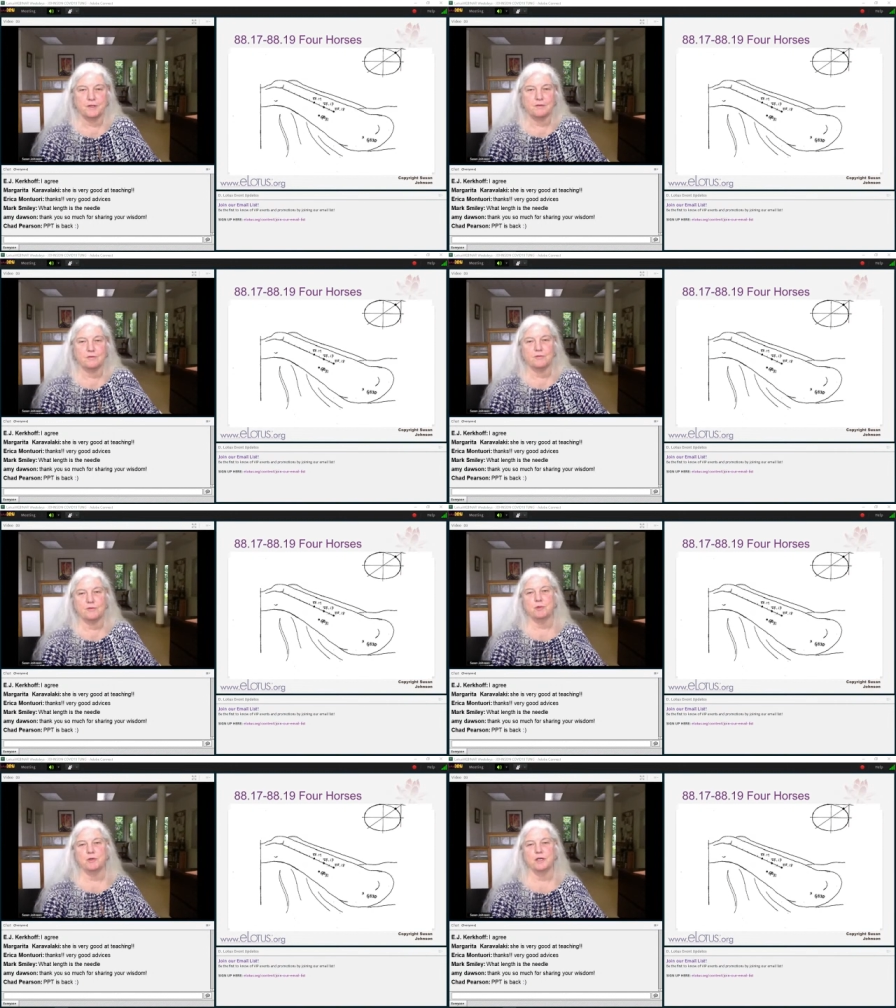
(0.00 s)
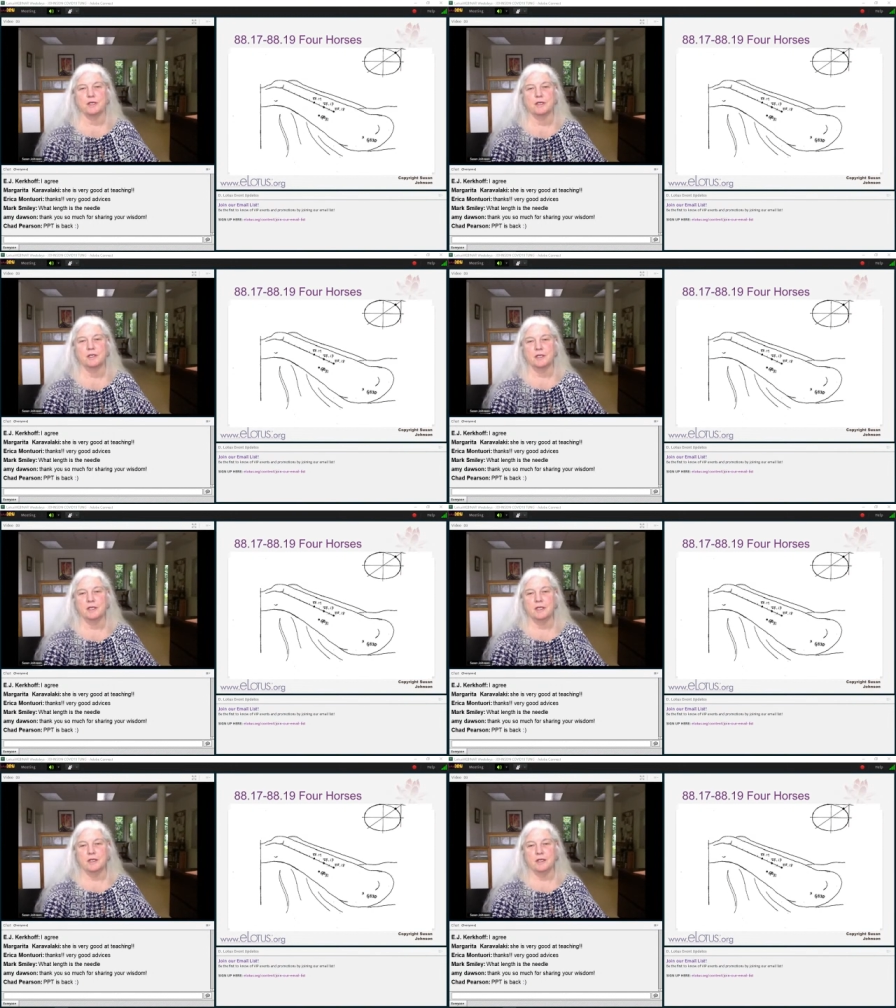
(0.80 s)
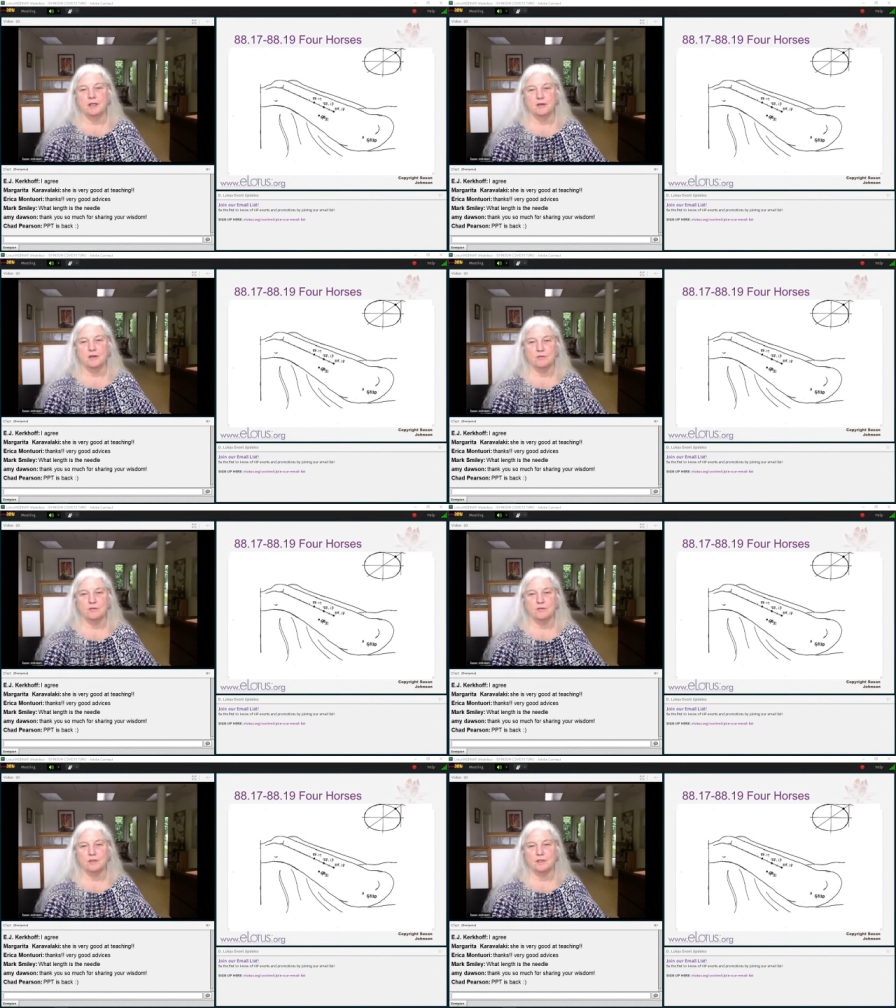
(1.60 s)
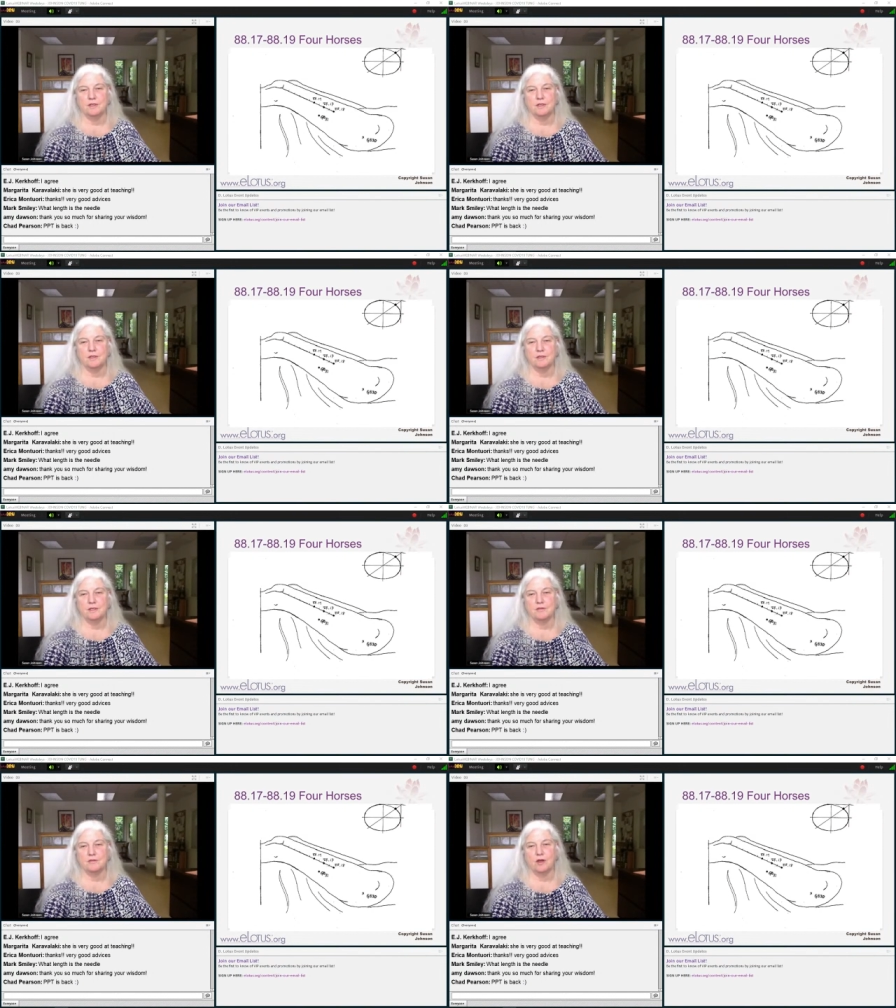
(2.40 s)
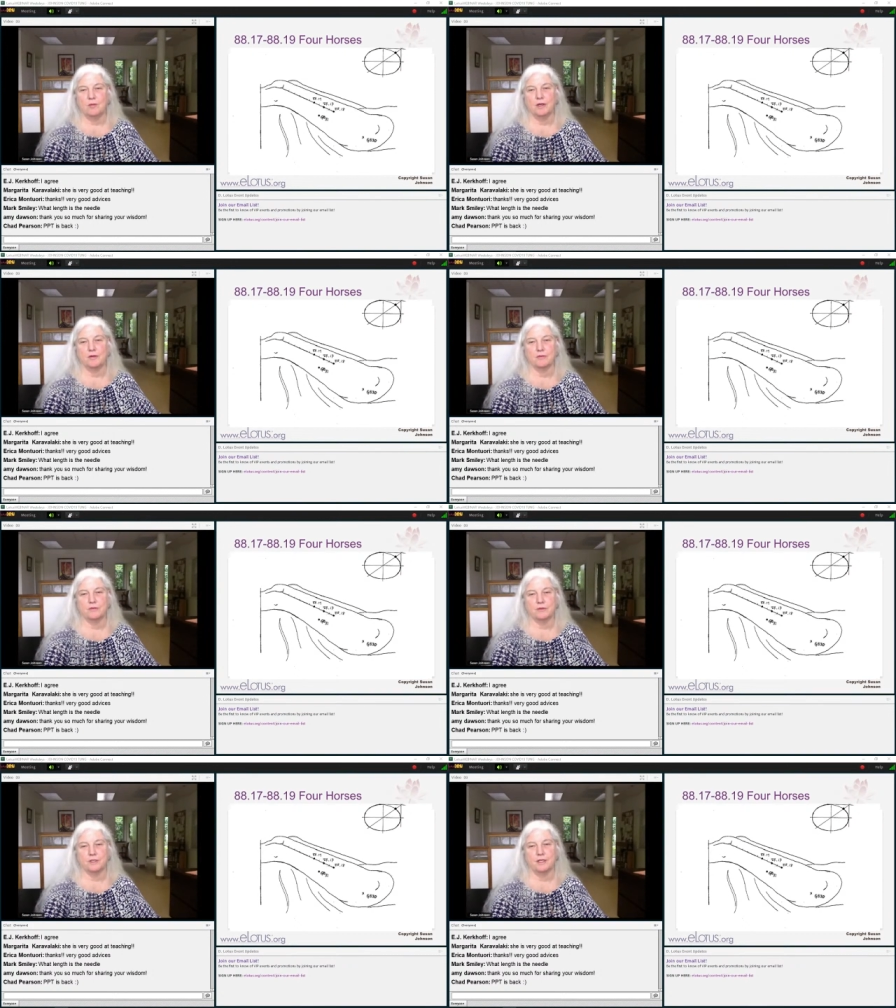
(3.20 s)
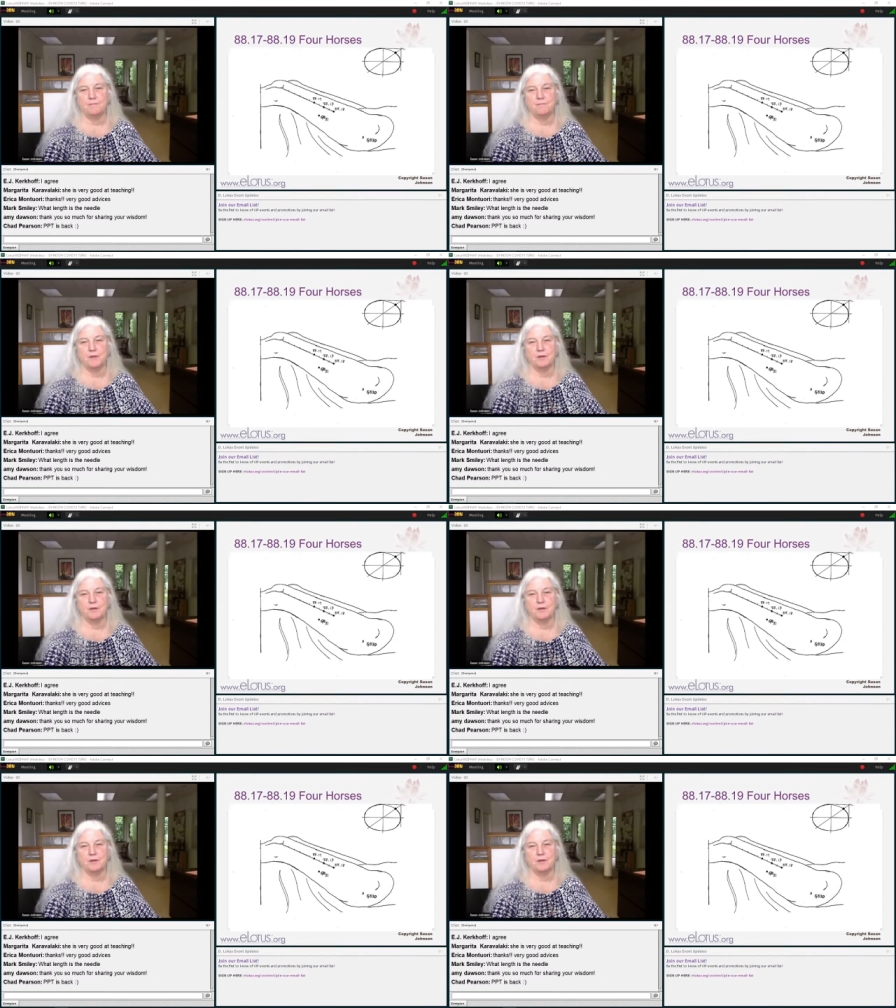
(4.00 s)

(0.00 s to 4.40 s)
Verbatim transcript: this is from the book. Here's the here's gallbladder 30.